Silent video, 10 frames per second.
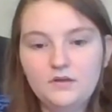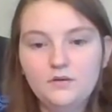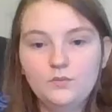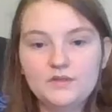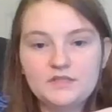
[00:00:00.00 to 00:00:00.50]

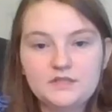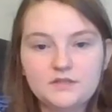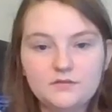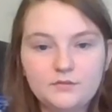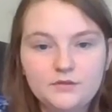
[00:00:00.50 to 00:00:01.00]
Once it's
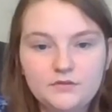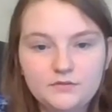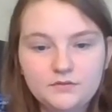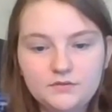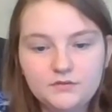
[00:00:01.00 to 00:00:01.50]

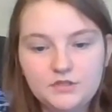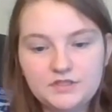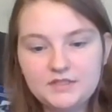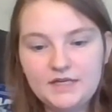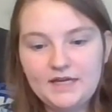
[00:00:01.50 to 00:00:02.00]
through,
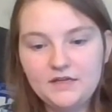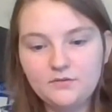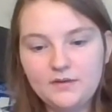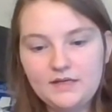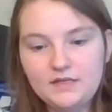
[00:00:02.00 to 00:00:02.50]
just tie it
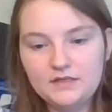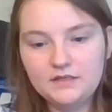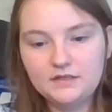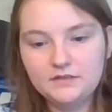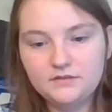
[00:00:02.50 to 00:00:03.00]
right
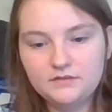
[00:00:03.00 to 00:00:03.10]
here.